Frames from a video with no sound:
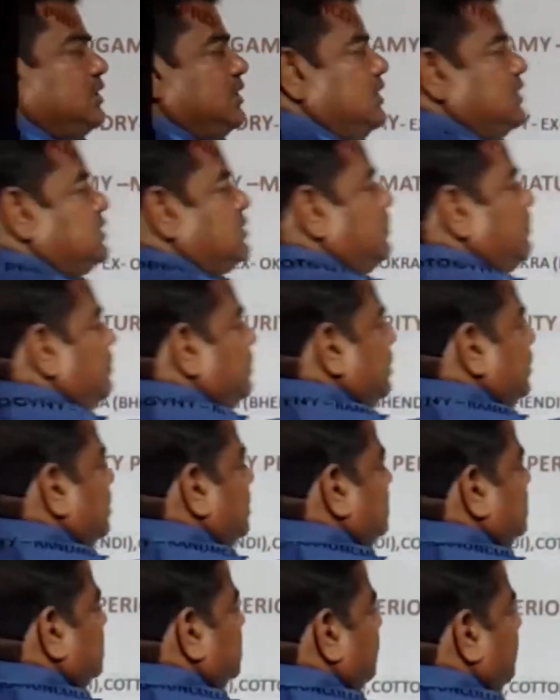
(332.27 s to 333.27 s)

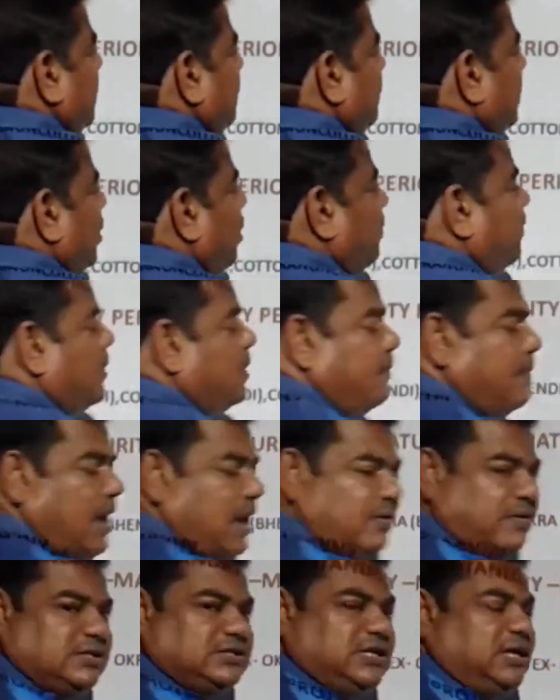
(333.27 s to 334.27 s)
this is a member of
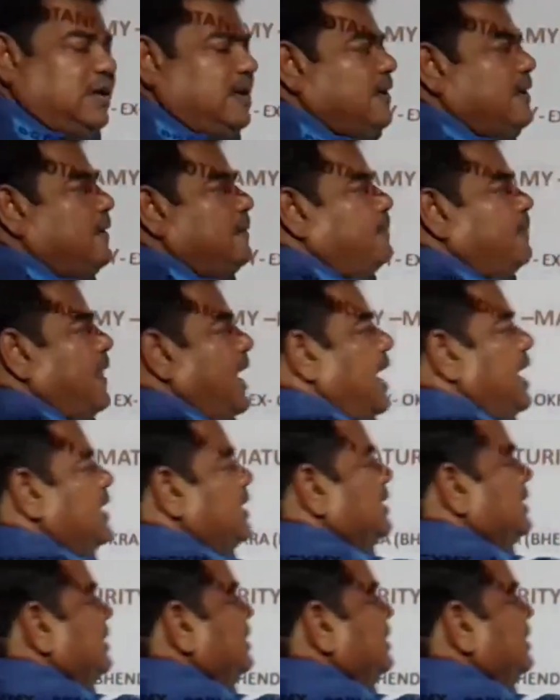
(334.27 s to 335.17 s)
Malvaceae, and in